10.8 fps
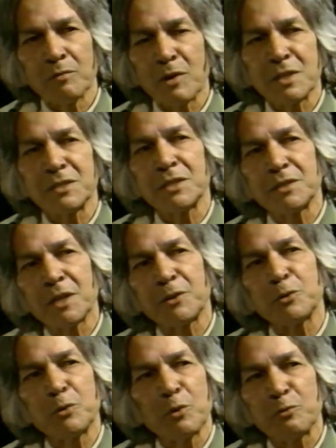What is it that
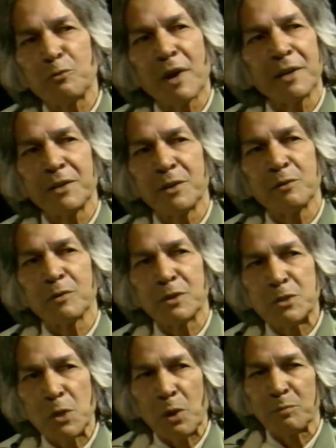you don't find in your
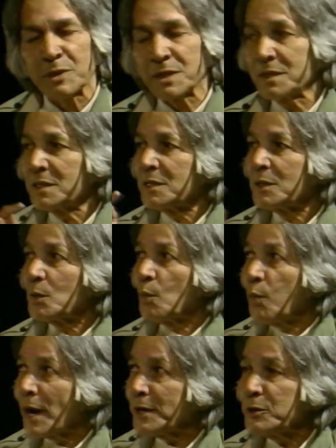Talmud?
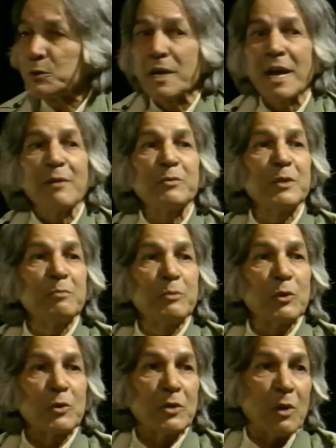Why do you have to
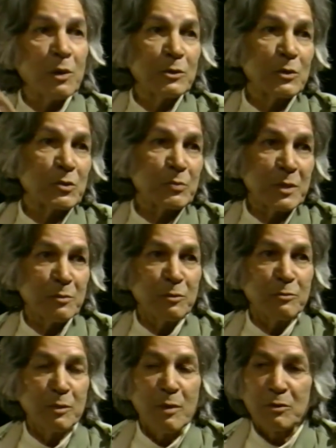import all those people
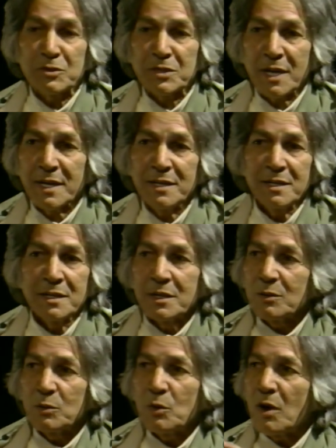from outside
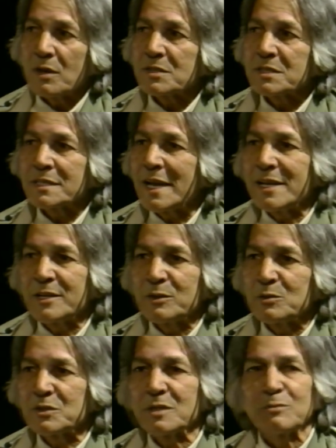who are selling
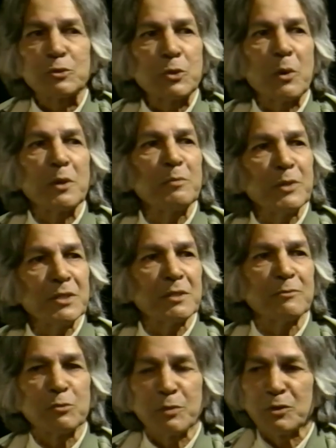you some shoddy piece
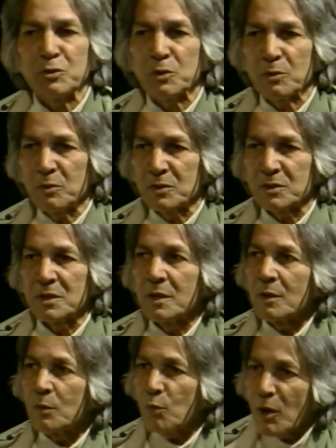of spiritual goods?
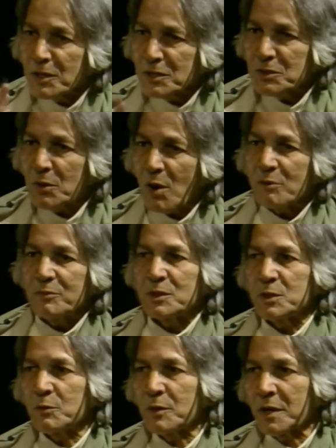What is wrong with
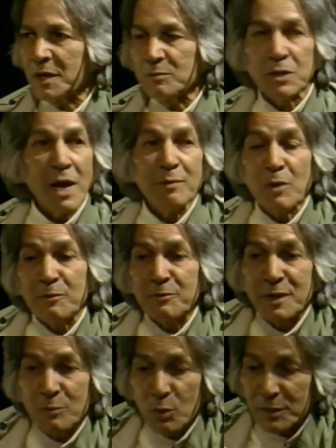your hymns? I am not for
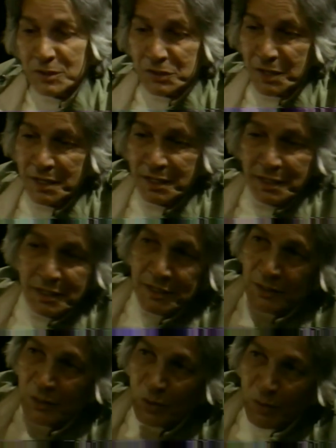a moment saying
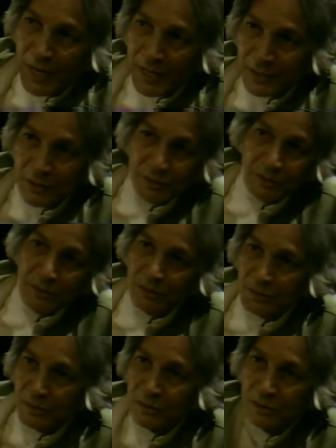go back to
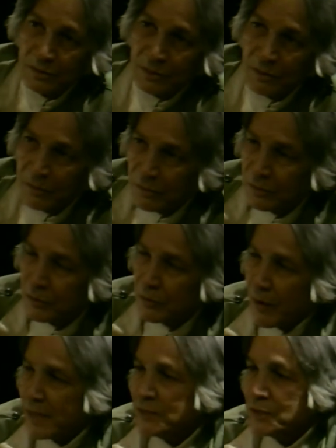
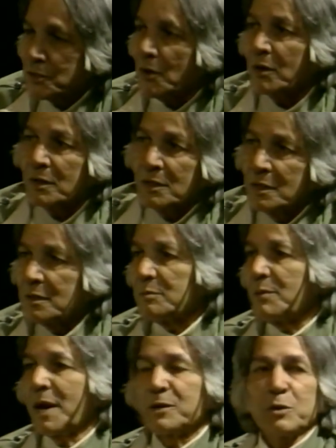Christ or
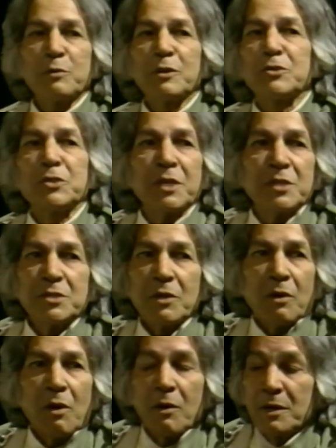back to your church
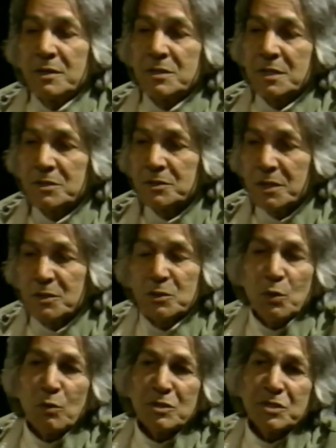or any such. There is
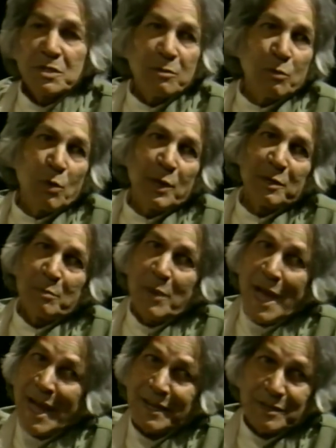no question of going
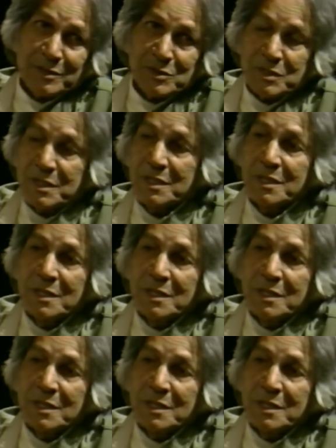back, you see.